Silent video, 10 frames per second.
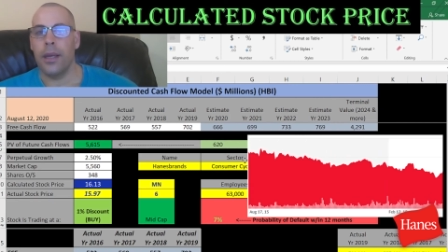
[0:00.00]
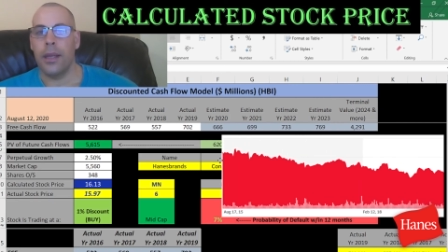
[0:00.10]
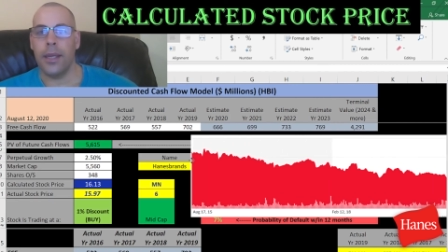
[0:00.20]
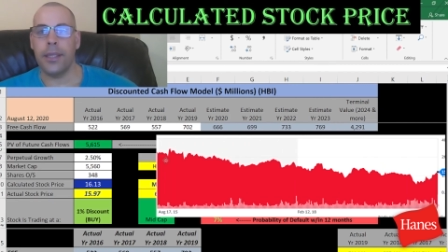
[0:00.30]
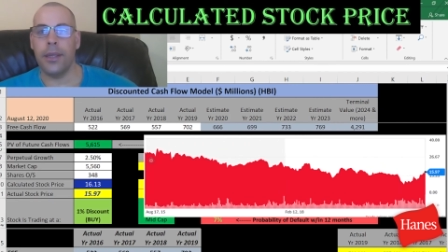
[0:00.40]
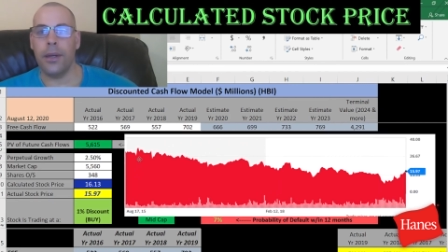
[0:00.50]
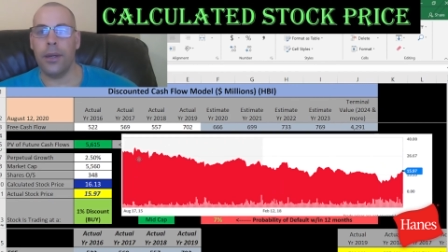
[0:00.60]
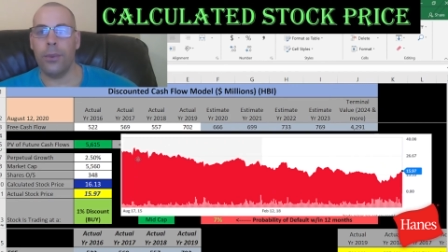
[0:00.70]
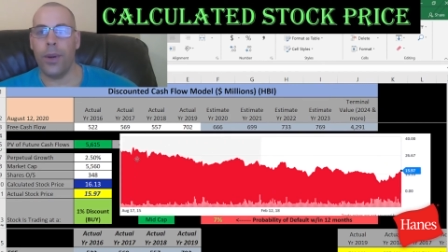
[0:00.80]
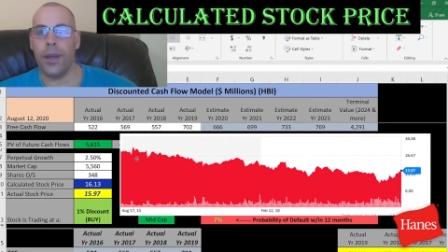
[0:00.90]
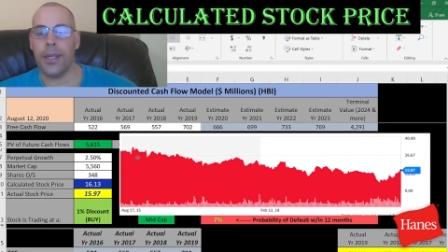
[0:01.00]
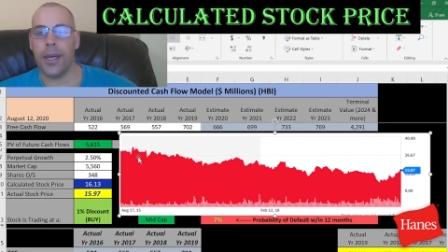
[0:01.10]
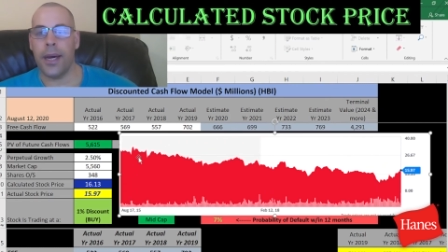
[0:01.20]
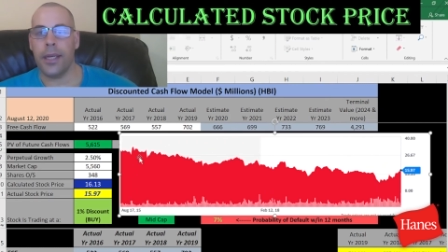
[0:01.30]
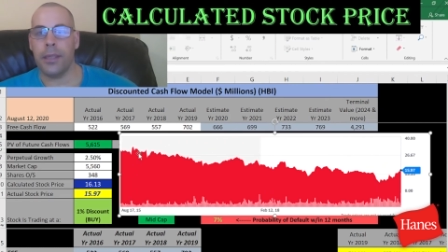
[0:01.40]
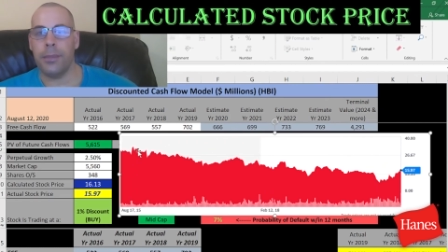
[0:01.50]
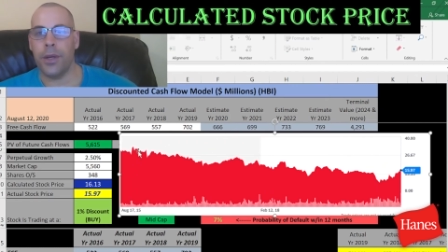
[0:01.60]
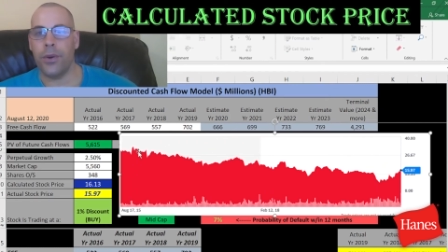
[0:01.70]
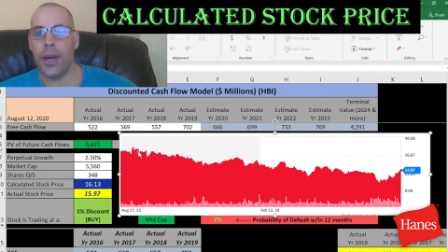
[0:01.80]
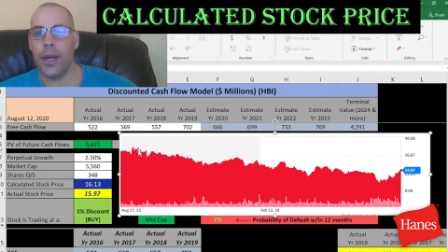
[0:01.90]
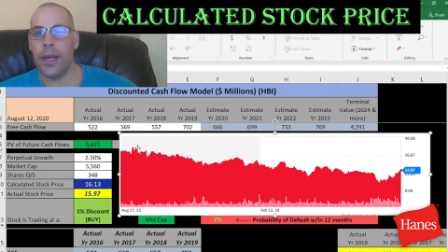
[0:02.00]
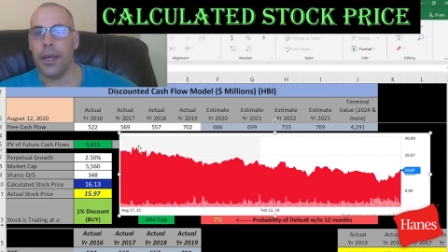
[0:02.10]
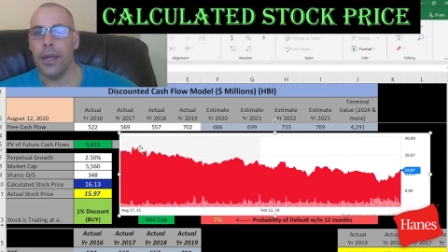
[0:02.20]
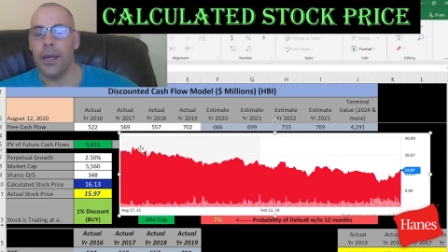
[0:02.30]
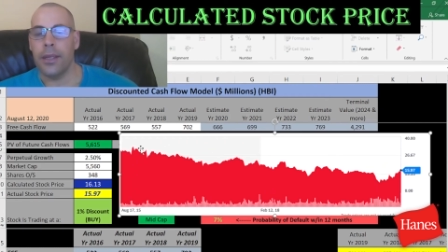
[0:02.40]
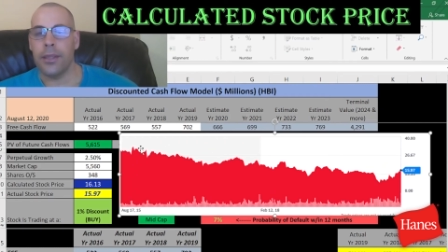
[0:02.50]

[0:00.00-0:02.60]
Let's look at where the stock has been trading.